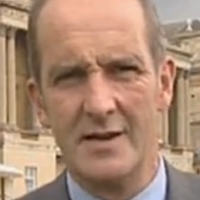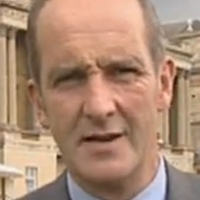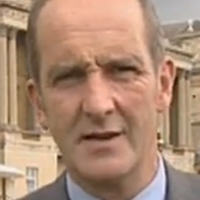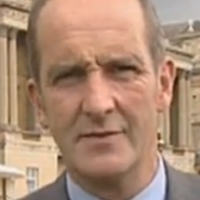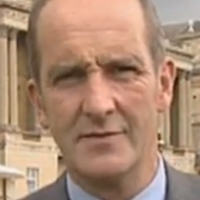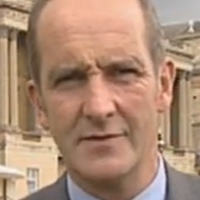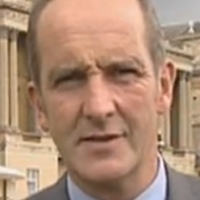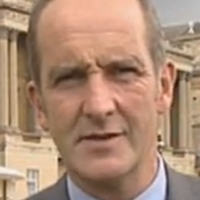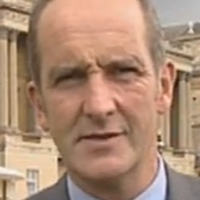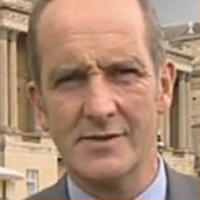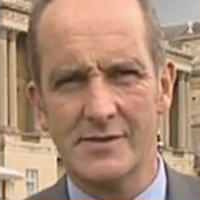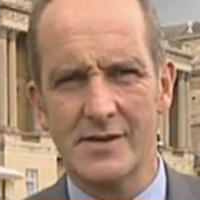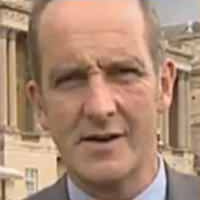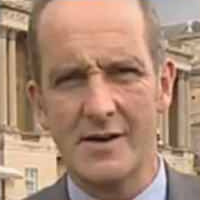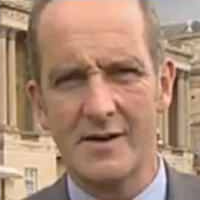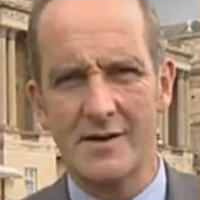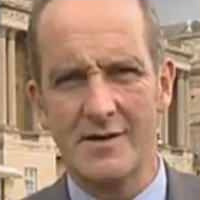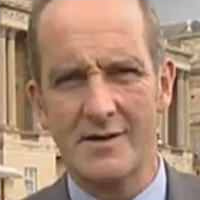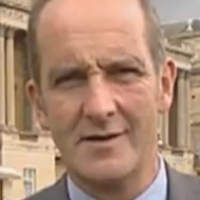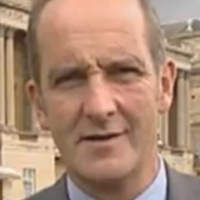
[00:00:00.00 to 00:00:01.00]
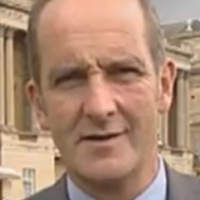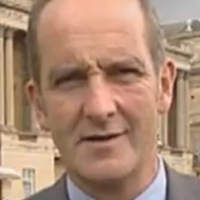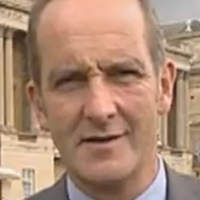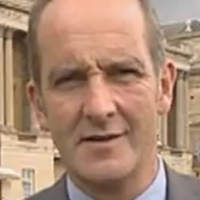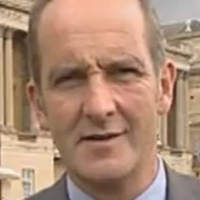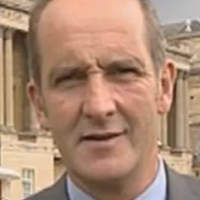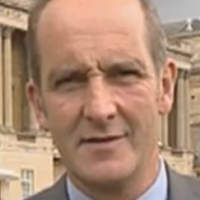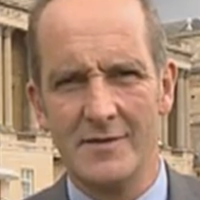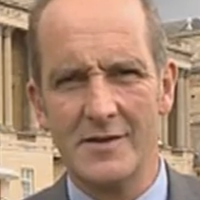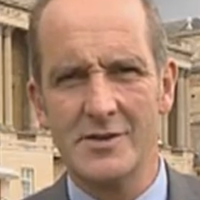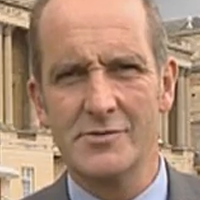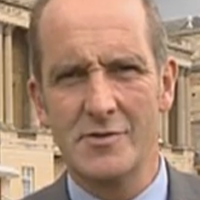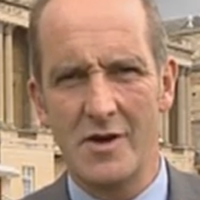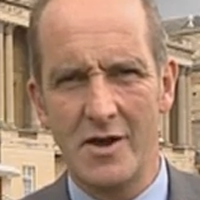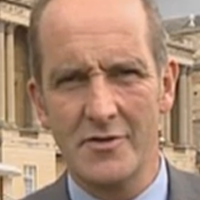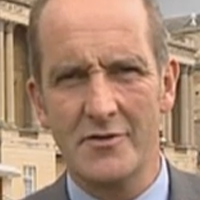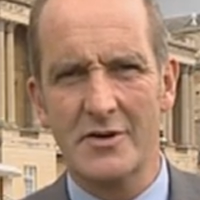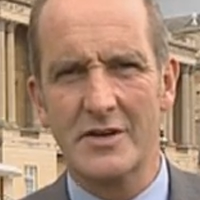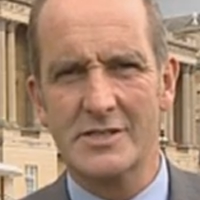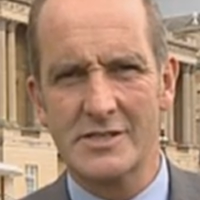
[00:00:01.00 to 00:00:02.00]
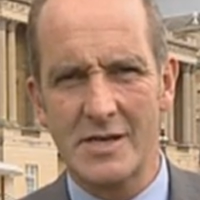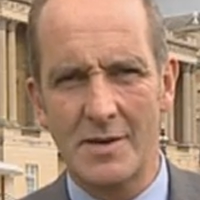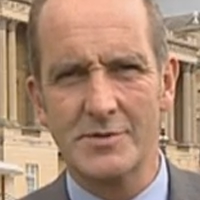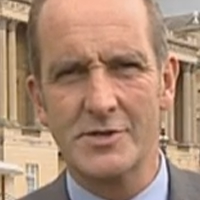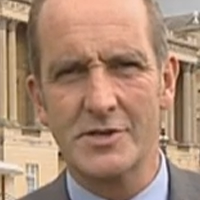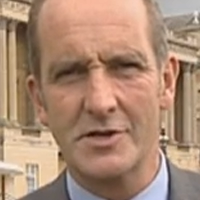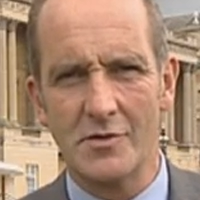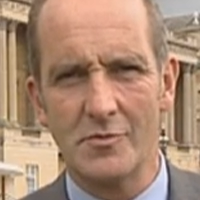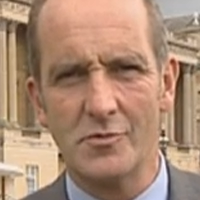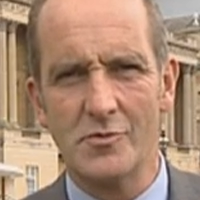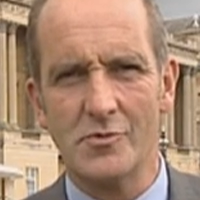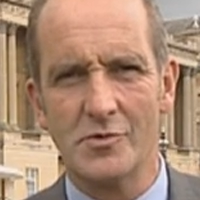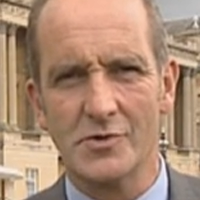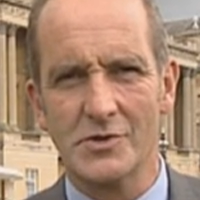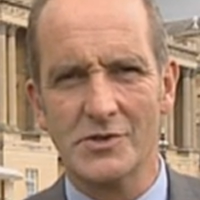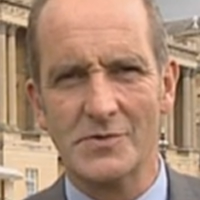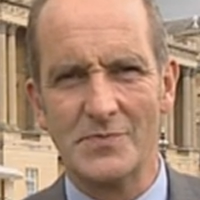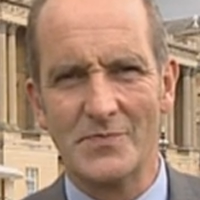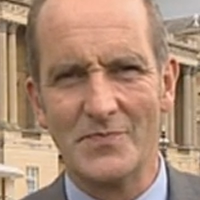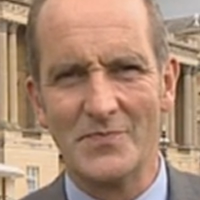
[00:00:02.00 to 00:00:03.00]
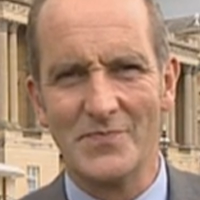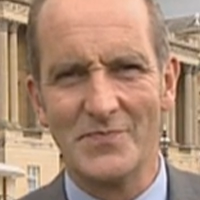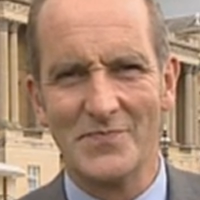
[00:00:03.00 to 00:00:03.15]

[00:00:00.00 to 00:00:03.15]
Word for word: in these, uh, these rather exceptional awards.